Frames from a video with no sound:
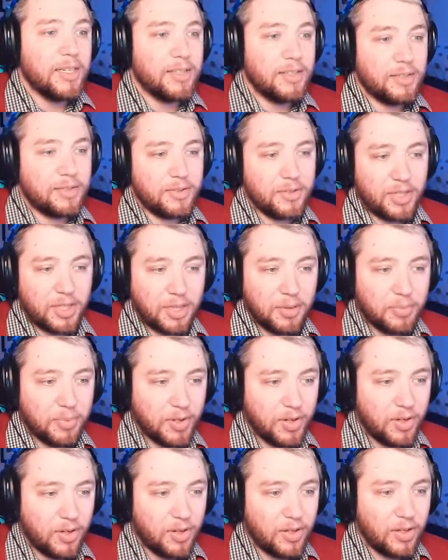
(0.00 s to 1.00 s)
clearing the
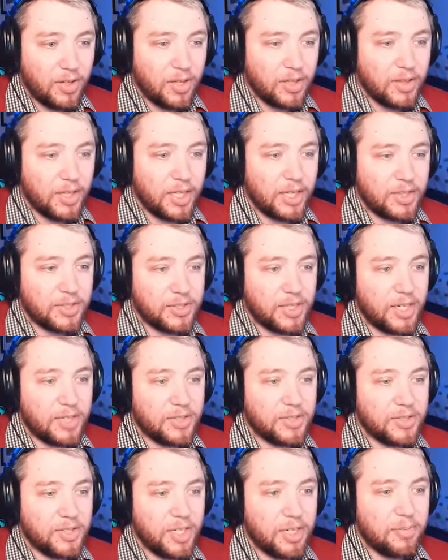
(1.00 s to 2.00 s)
ball. Unlike the standard
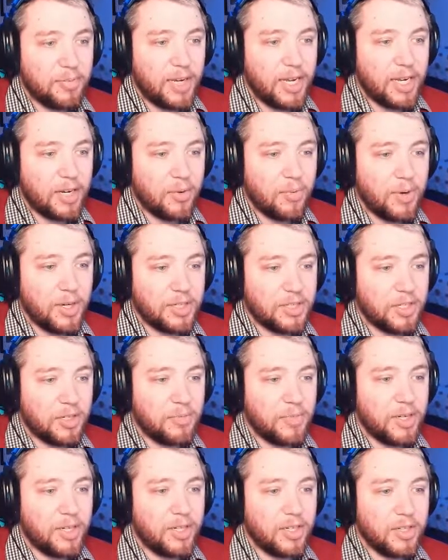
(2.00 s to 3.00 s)
center back, wide center
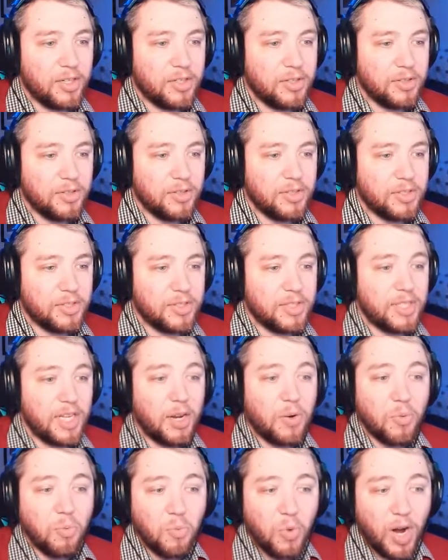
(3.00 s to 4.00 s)
back encouraged to stay
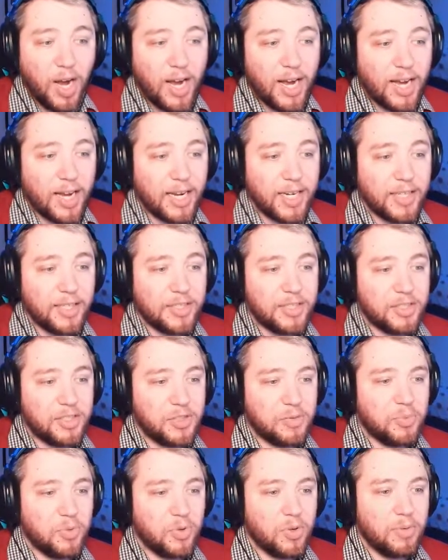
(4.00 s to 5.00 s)
wide to
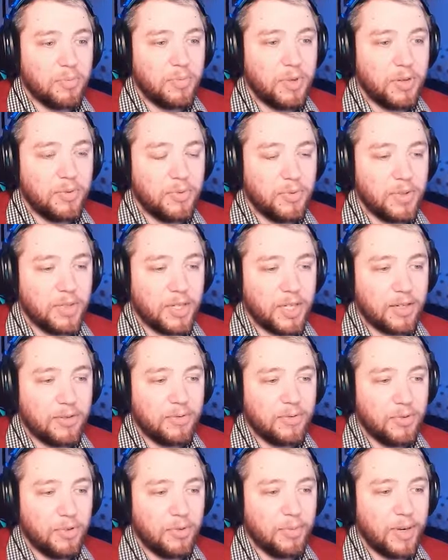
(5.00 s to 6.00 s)
support midfield like a
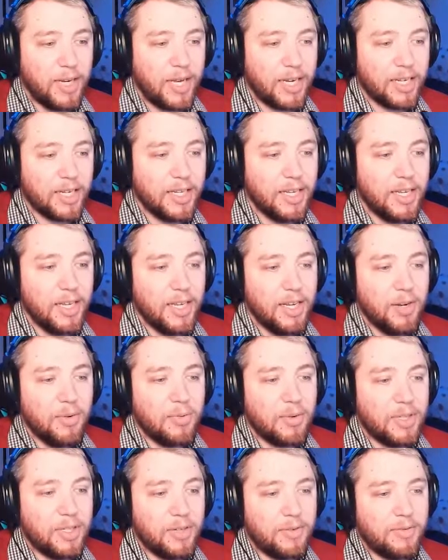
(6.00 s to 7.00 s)
fullback.
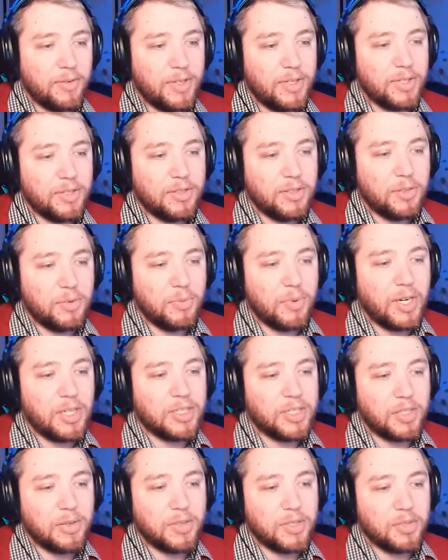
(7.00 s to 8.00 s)
With the defending duty, wide
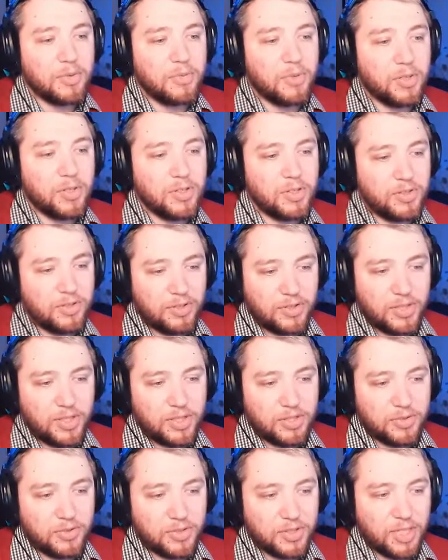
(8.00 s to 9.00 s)
center backs are more
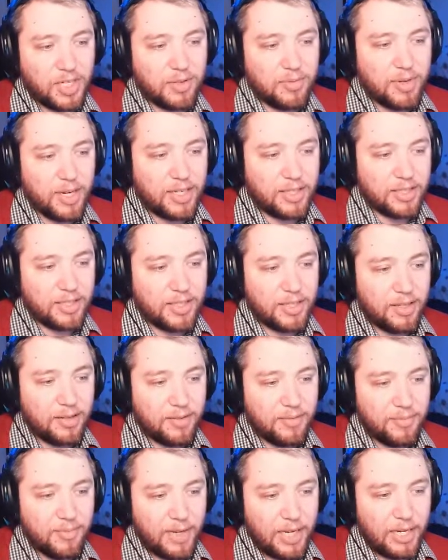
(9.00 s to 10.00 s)
traditional center
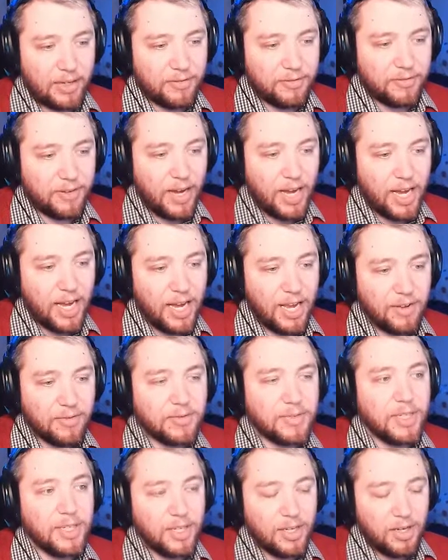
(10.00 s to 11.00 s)
back
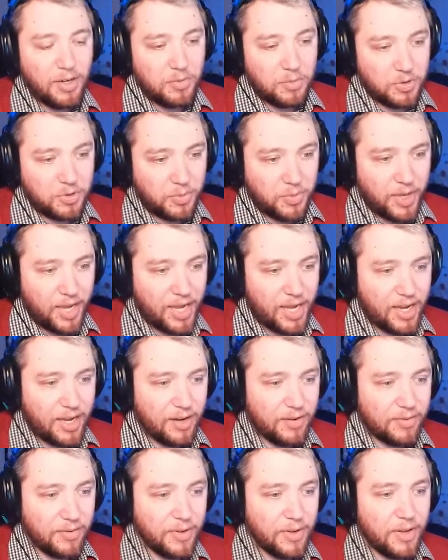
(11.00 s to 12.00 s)
5, which we
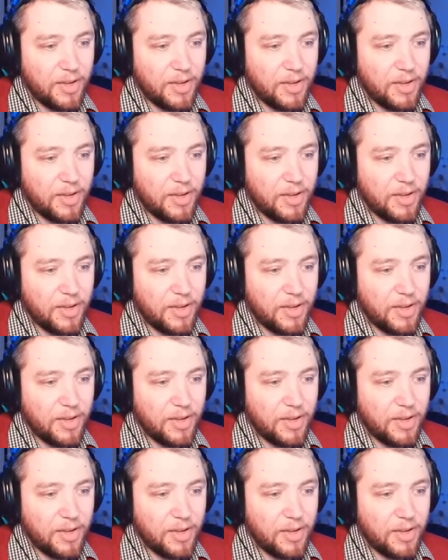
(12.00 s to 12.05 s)
have,